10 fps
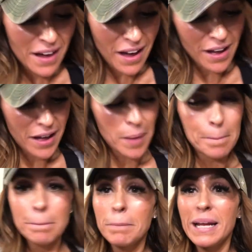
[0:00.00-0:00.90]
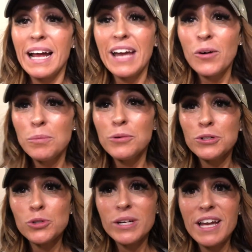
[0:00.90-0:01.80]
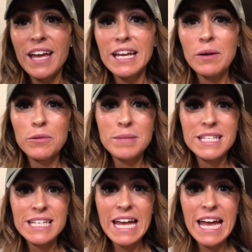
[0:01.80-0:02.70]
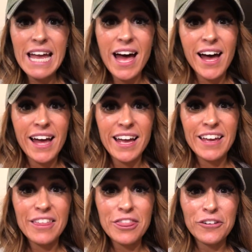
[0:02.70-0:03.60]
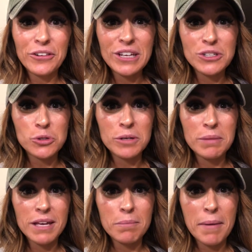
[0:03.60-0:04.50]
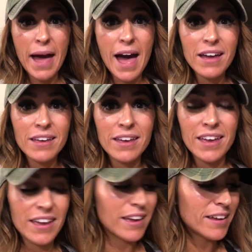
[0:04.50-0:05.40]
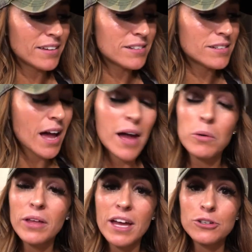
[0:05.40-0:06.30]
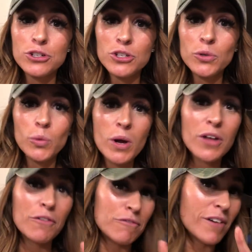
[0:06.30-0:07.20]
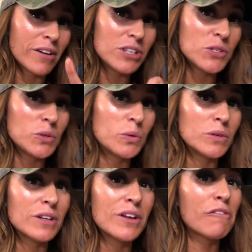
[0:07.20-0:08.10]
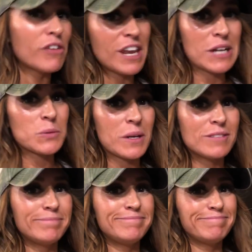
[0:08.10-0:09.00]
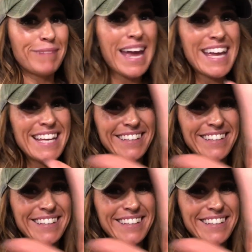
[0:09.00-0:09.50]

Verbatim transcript: Um, but I hope you enjoyed hanging out with me today. I thoroughly enjoyed being back, and I will catch you very soon for the next one. Bye.